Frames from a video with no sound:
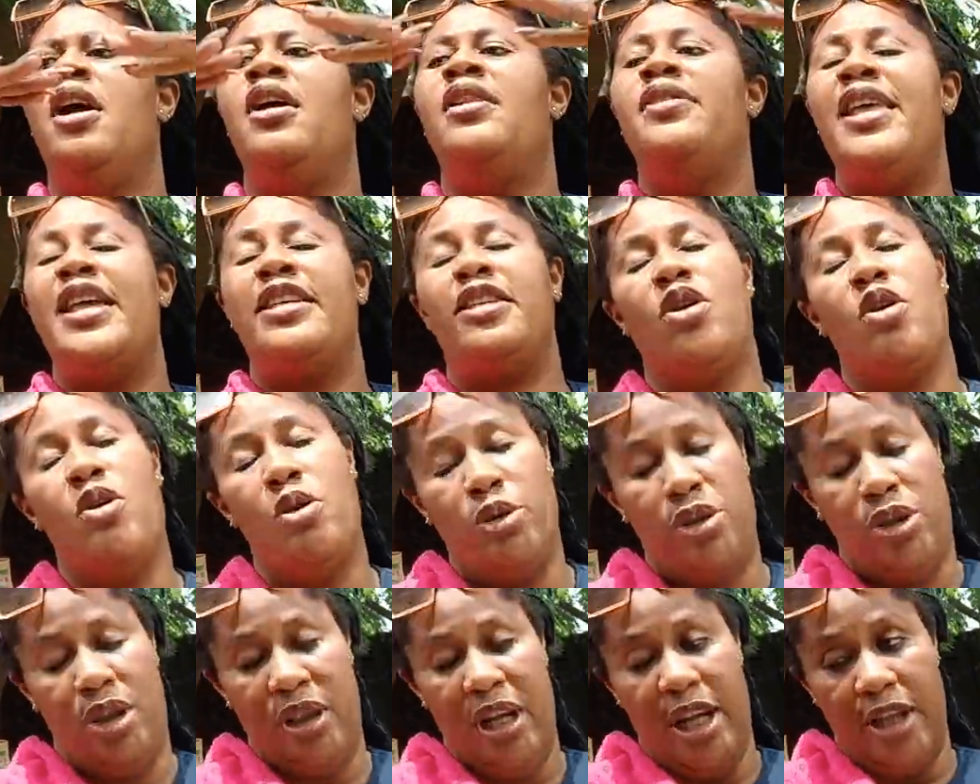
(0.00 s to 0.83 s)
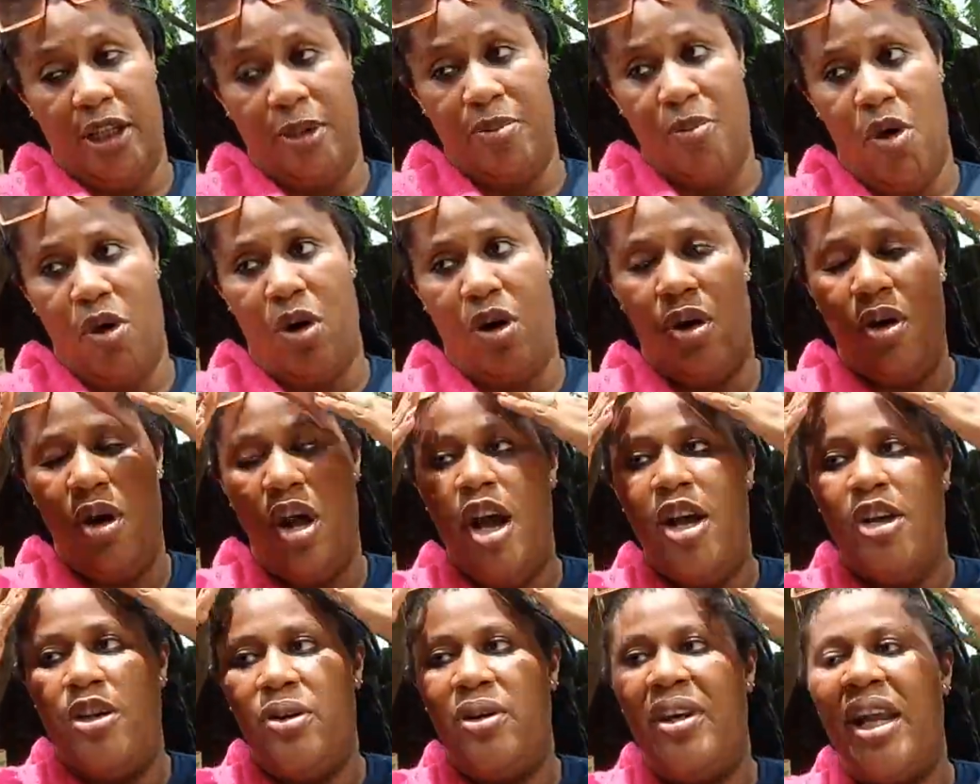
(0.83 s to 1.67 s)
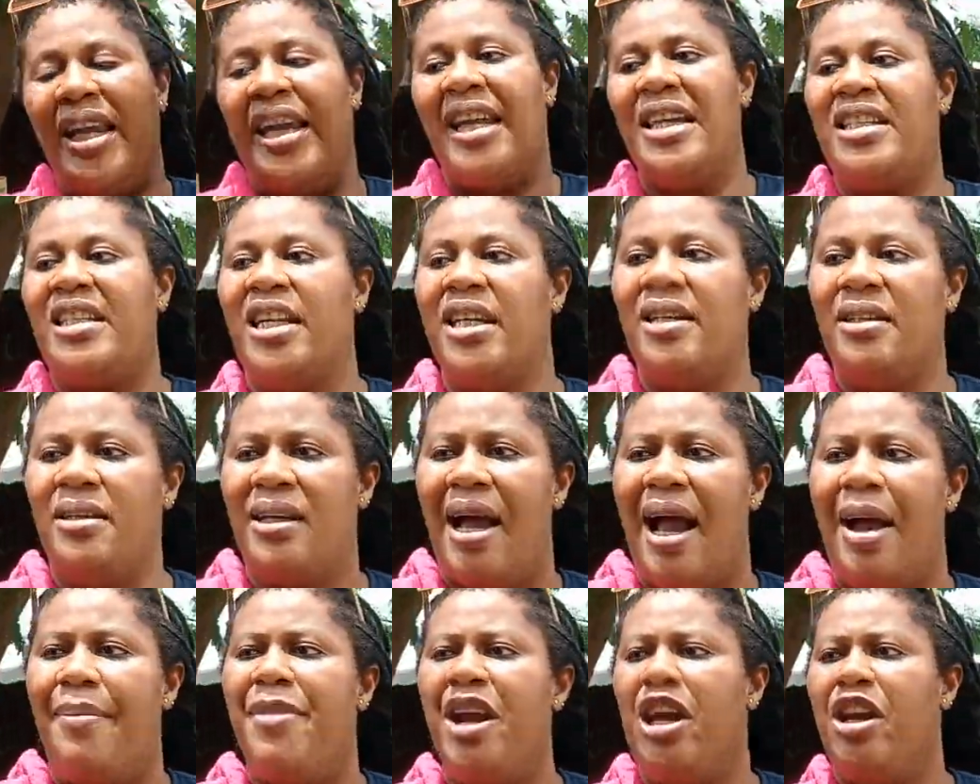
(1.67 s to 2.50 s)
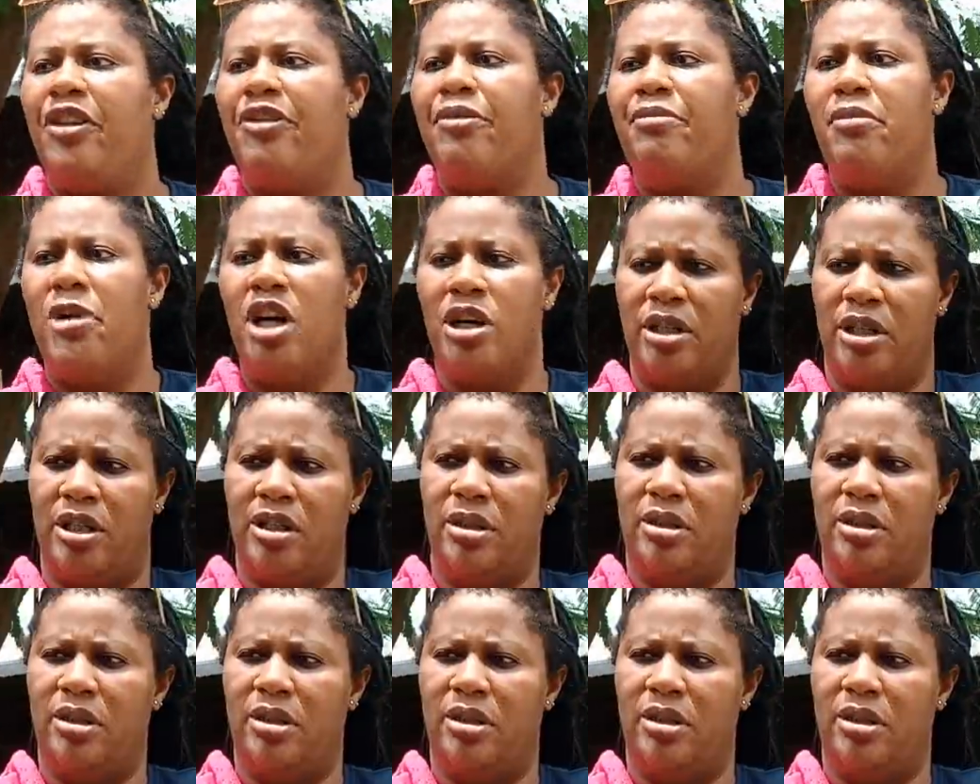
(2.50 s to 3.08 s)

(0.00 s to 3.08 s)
There's also the smoke. So the kitchen are made of mud.